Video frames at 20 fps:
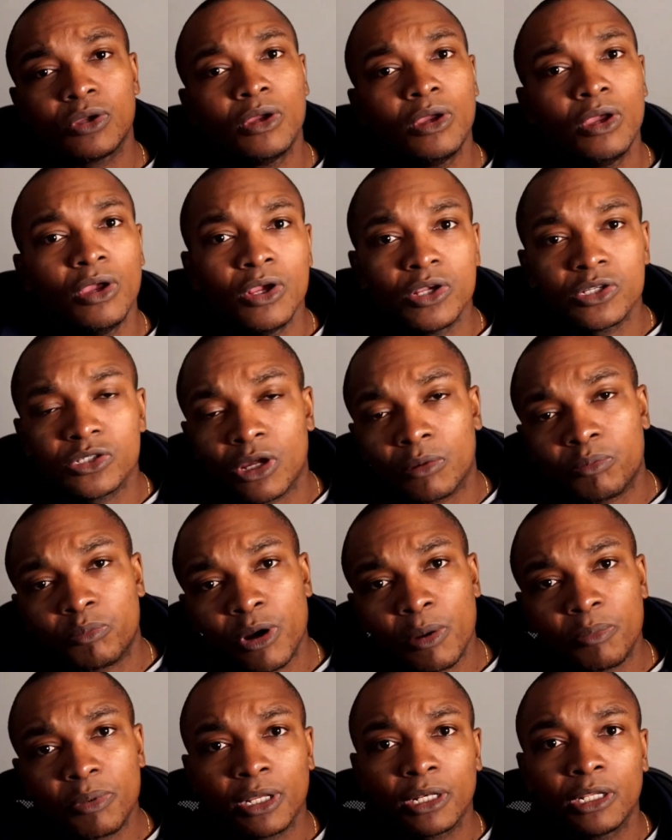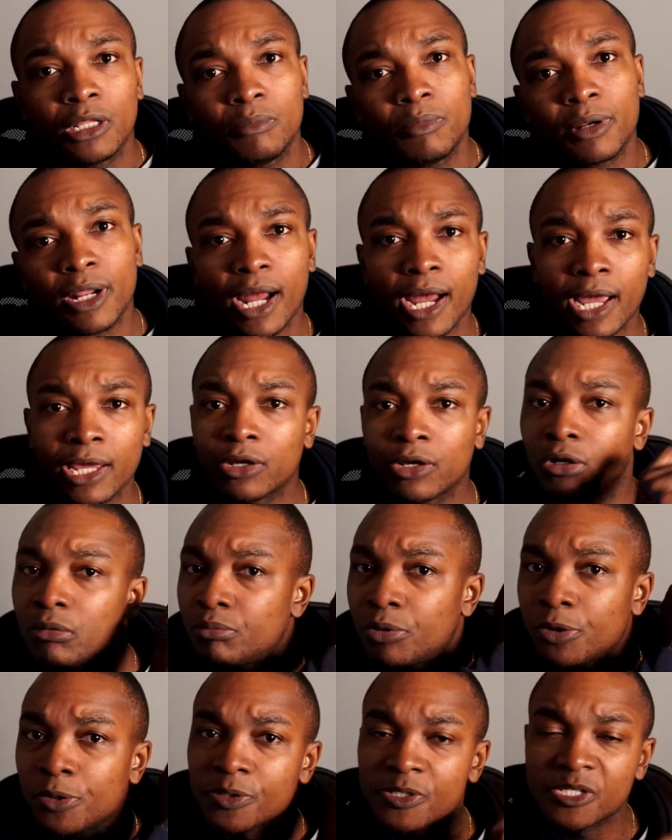start prepping a little bit higher on
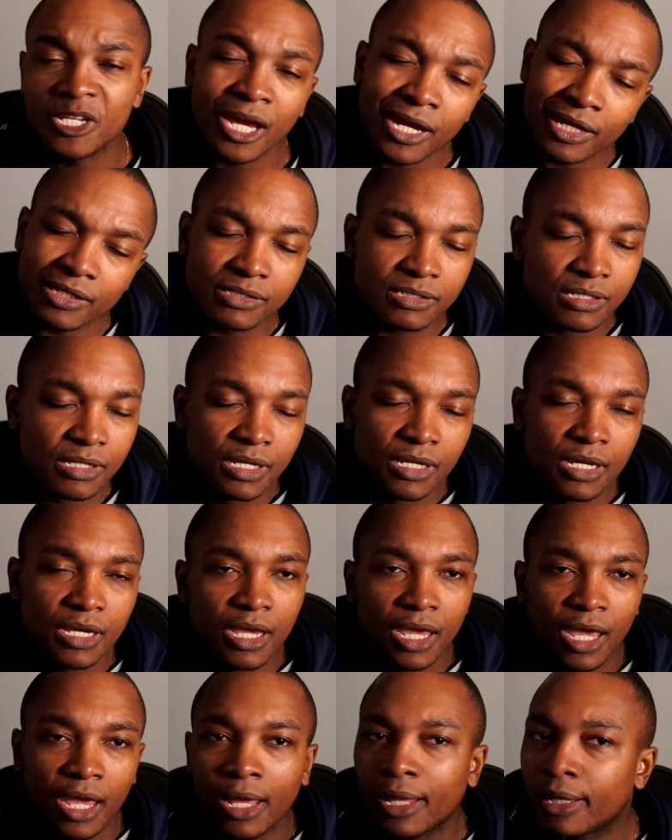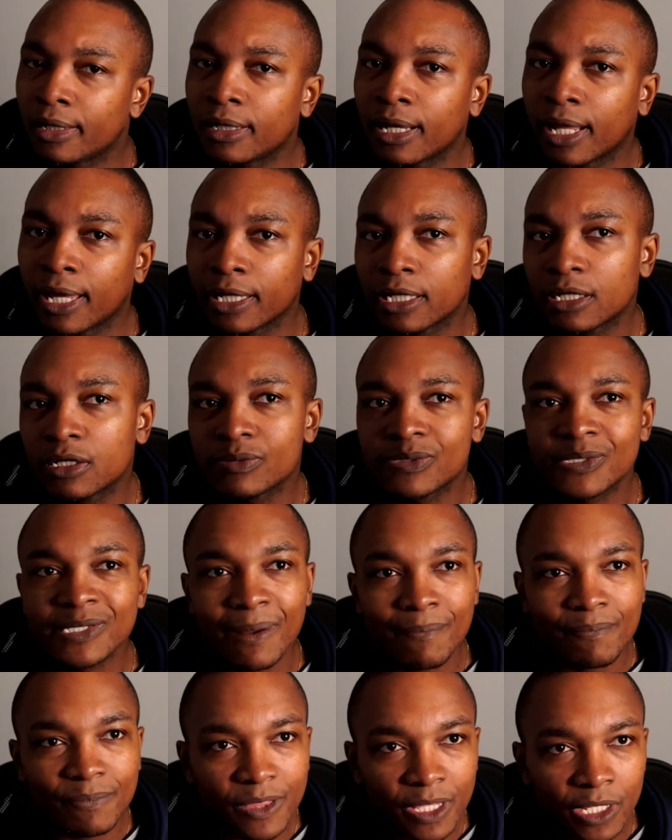both sides, and like
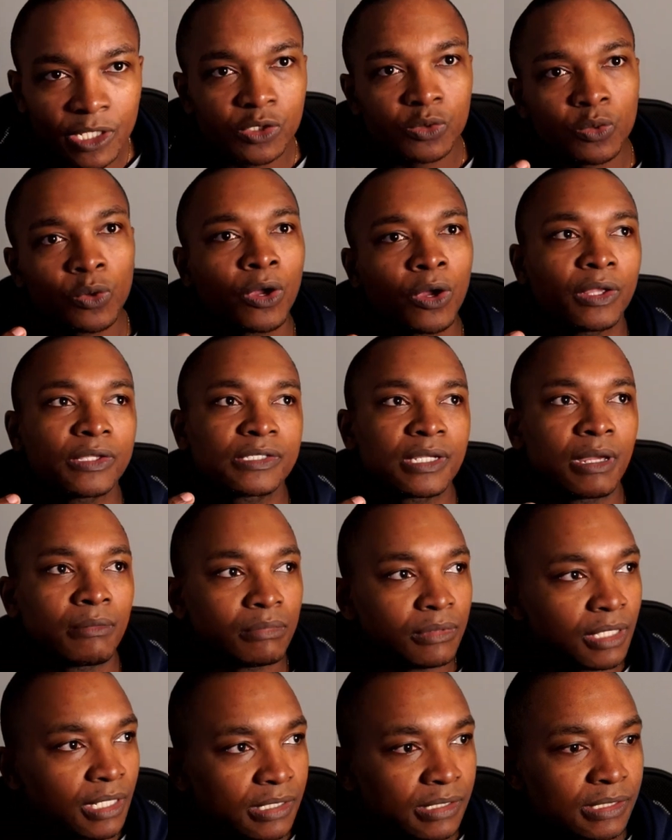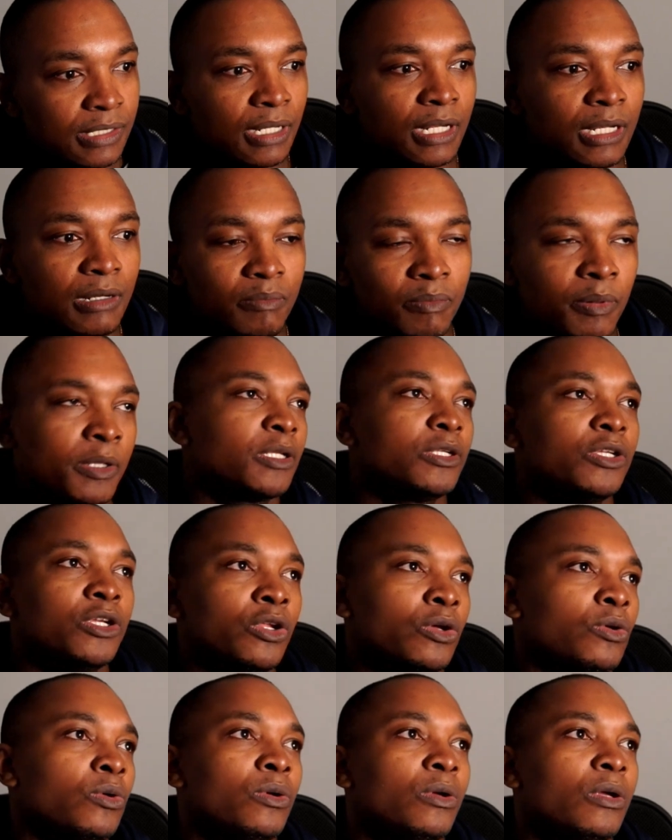some things worked, some things didn't, but you know,
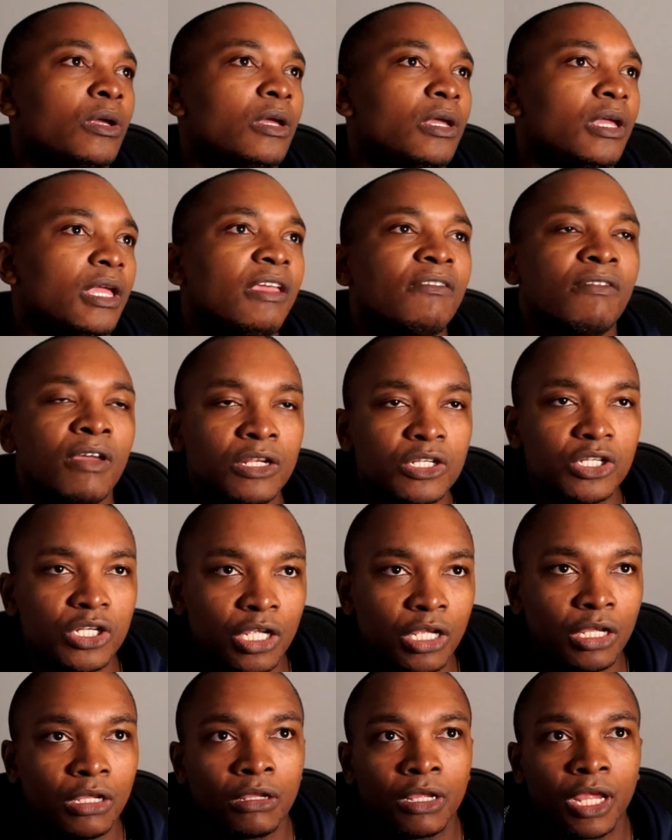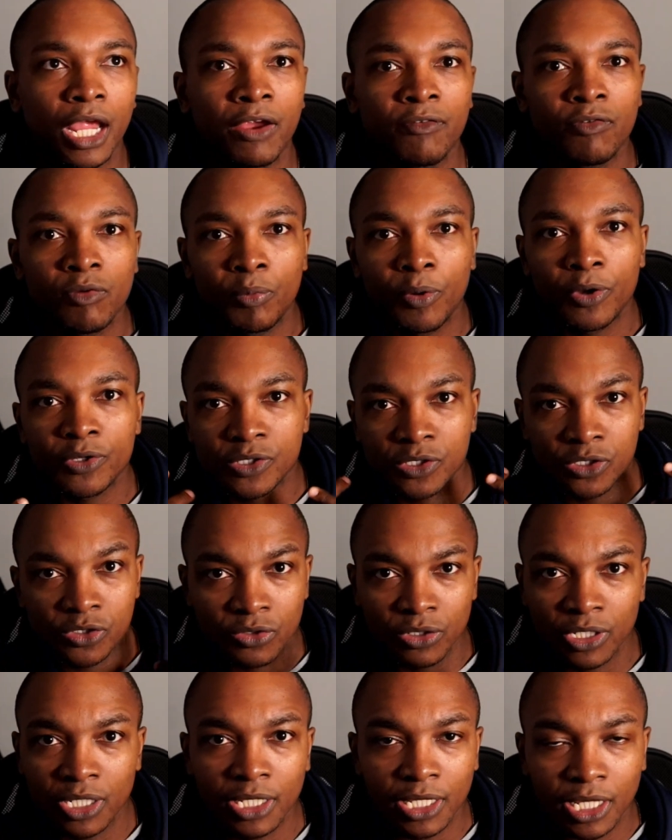eventually every person's
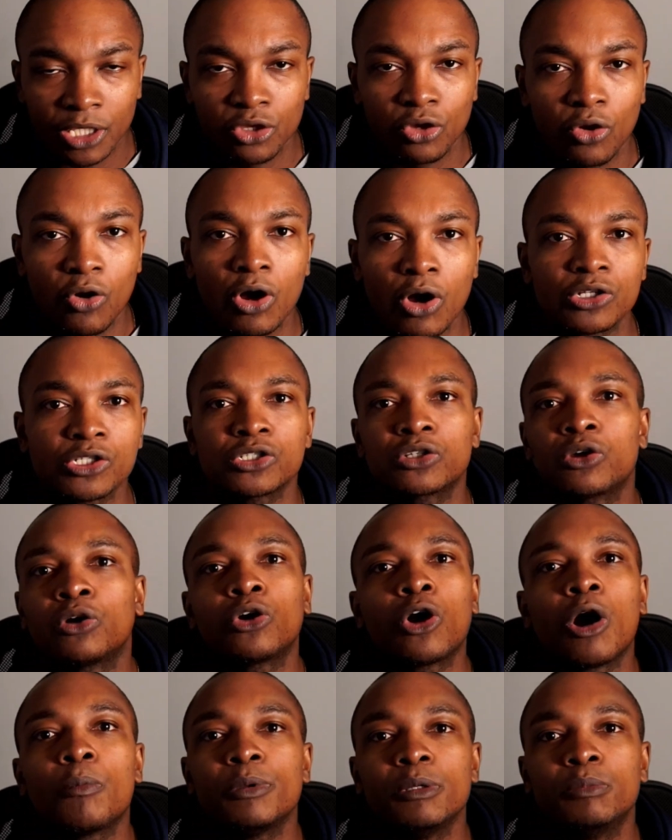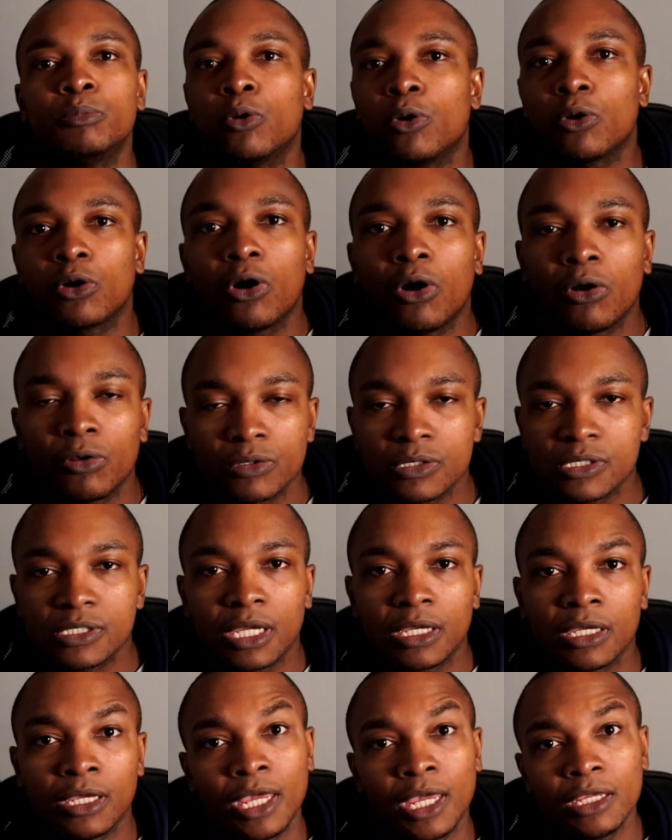unique and you can't just go copy Paul Cole and say,
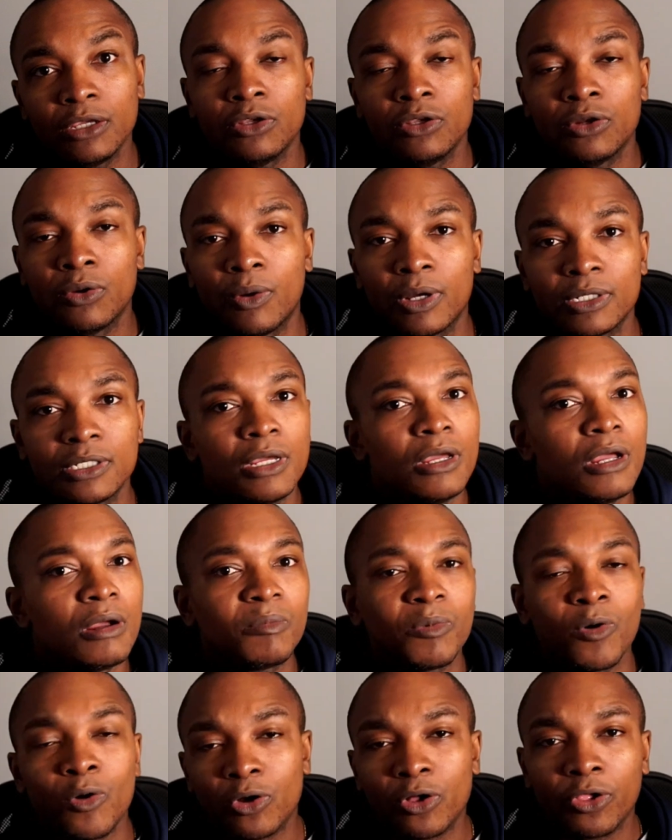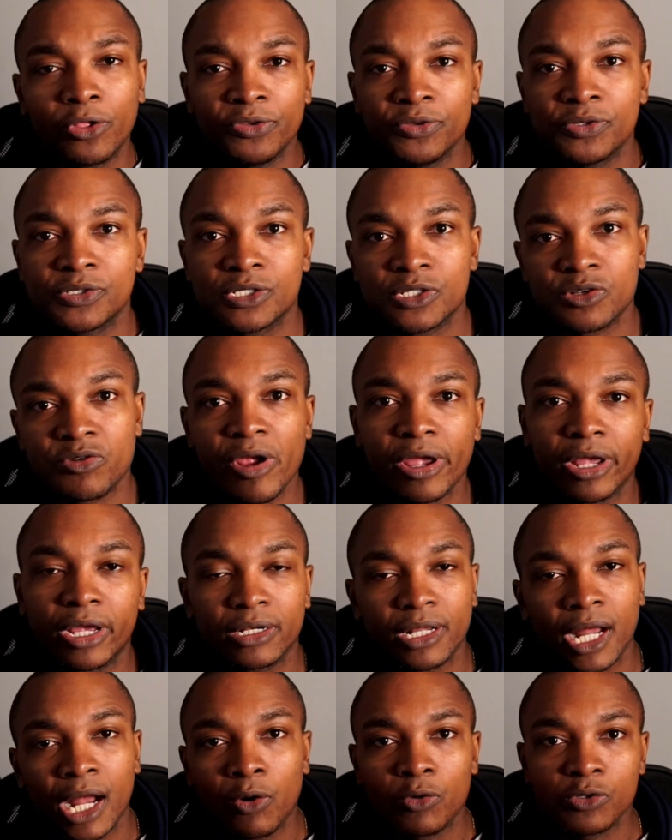hey, you know what, Paul Cole uses this racket,
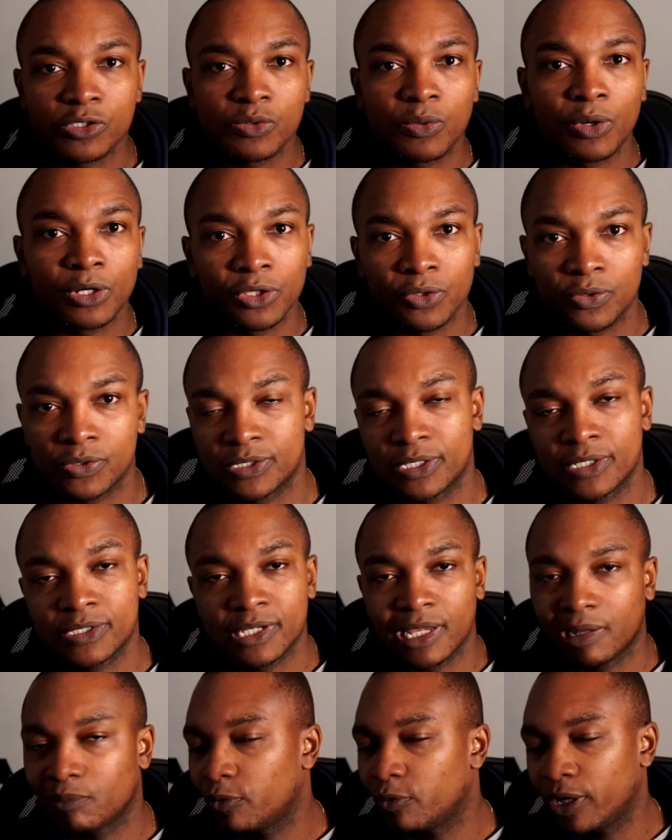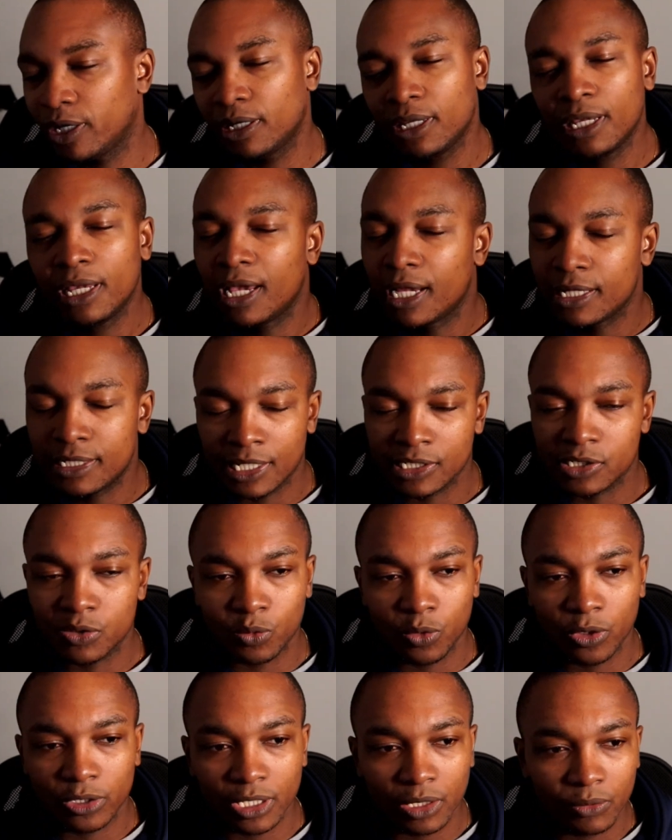I also want to use it the same way. It doesn't
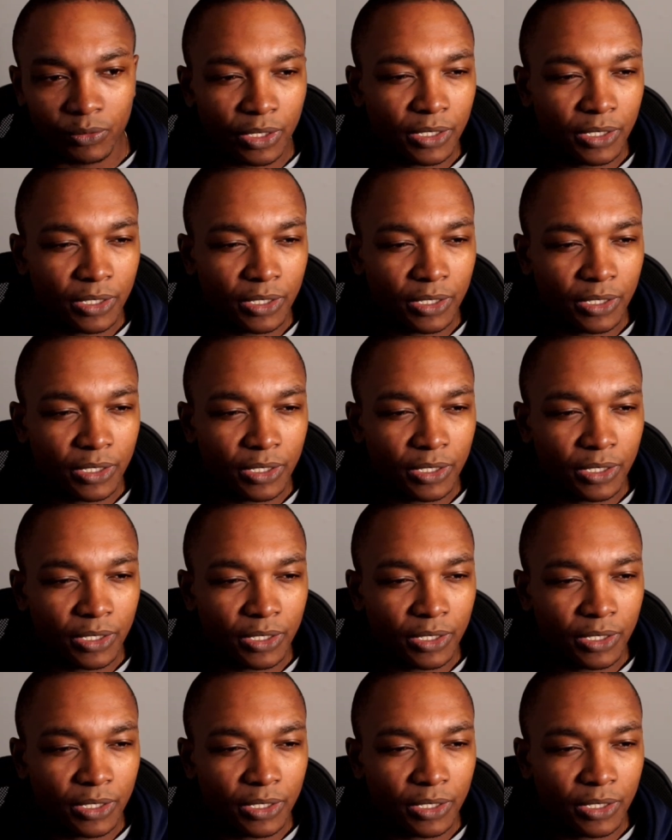work that way.